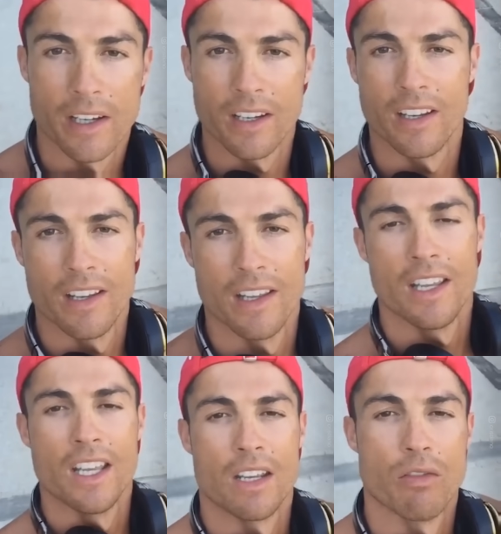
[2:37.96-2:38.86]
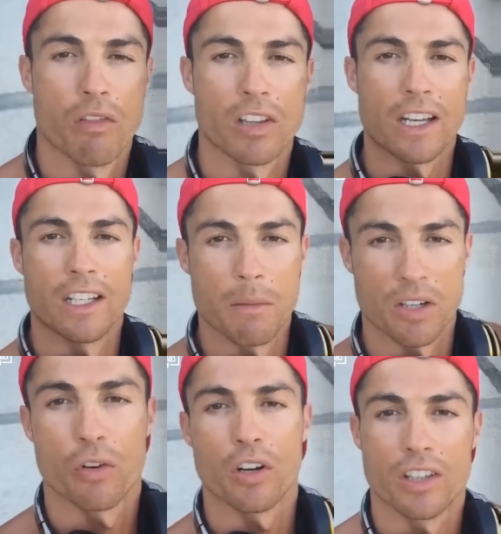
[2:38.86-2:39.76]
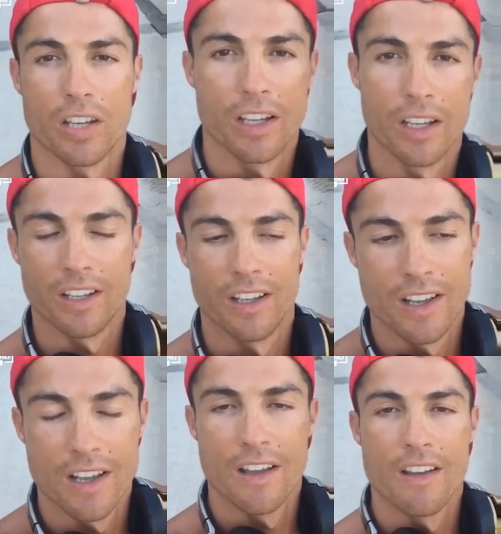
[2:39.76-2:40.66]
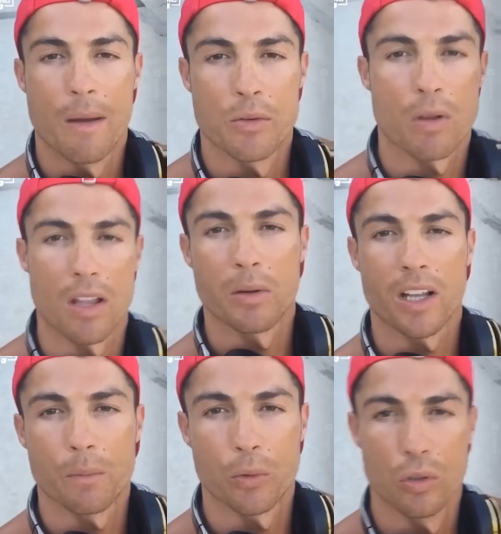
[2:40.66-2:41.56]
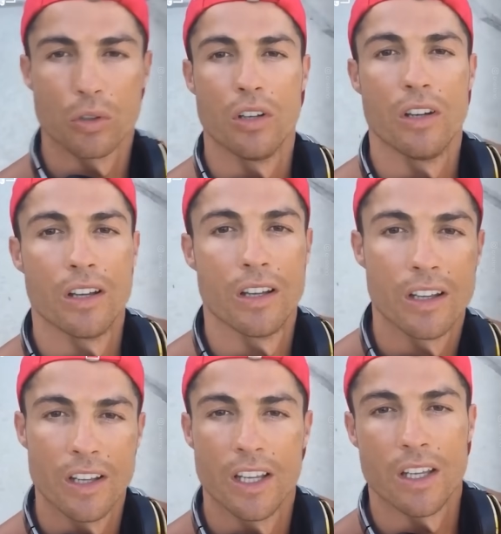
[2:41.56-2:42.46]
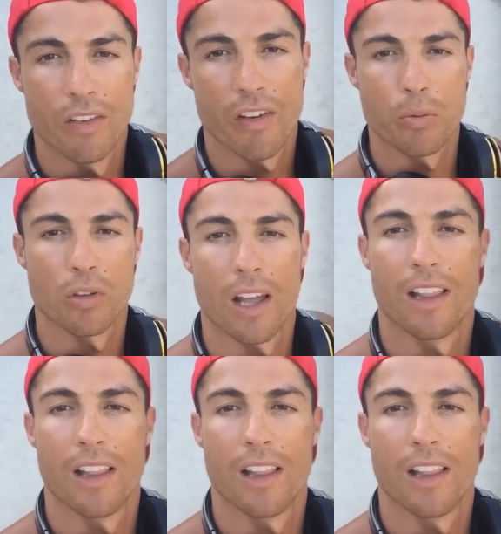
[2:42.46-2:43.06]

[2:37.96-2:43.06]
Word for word: Once again, Cristiano's impact was an influential factor in his success.